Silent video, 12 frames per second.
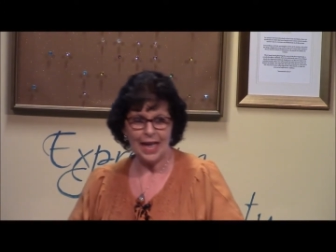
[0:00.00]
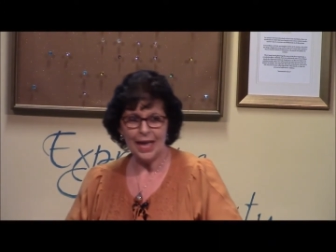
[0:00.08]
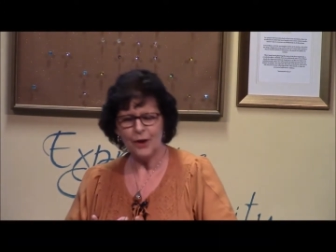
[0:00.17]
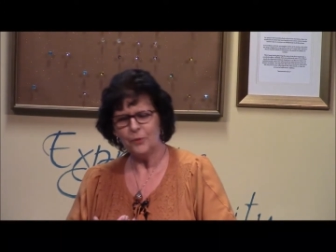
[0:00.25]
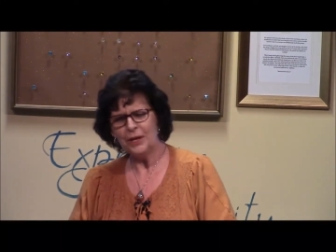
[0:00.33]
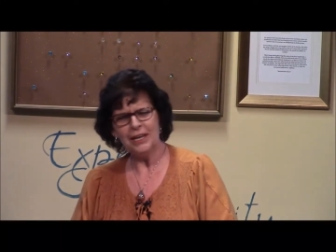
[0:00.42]

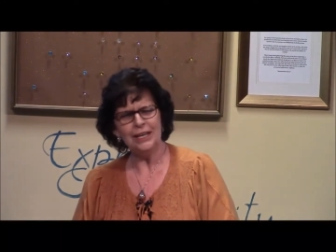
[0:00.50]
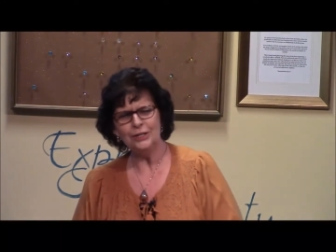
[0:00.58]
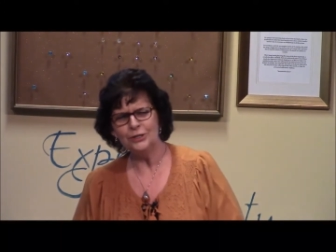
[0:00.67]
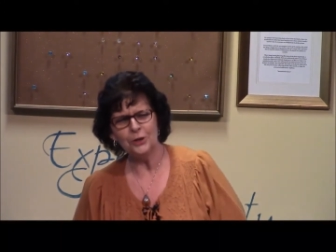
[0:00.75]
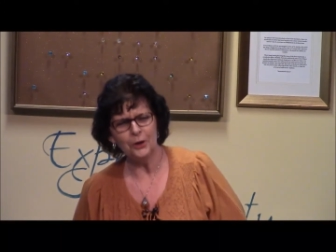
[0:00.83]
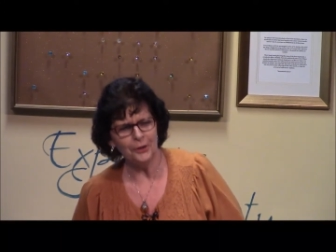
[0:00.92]
And we
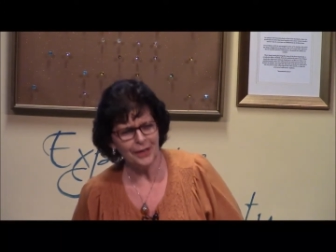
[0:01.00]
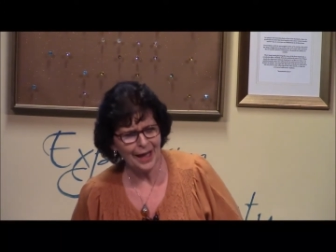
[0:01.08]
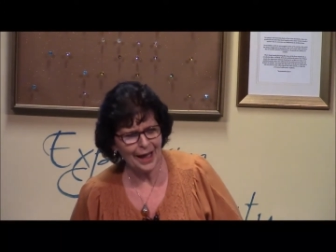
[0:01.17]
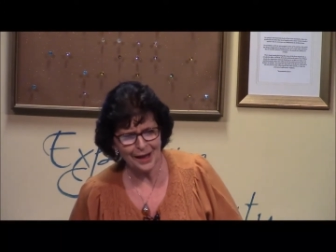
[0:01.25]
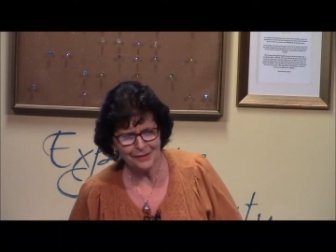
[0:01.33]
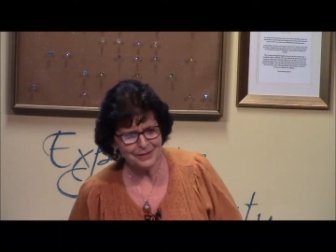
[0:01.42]
each and all
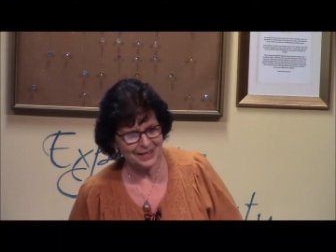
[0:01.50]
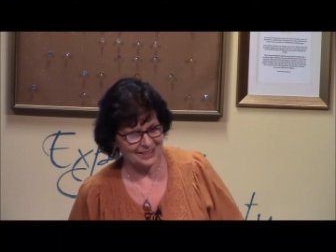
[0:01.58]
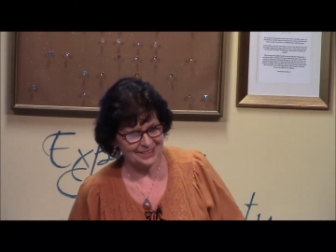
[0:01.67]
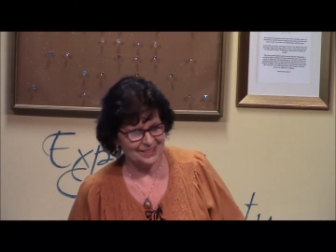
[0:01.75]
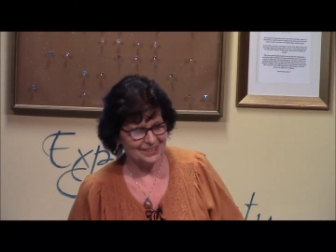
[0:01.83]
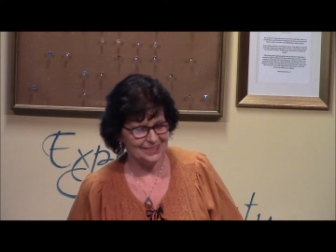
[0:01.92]
have
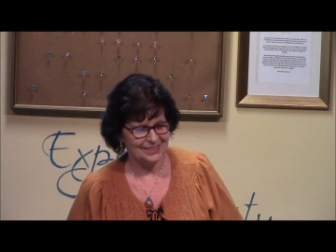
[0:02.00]
it.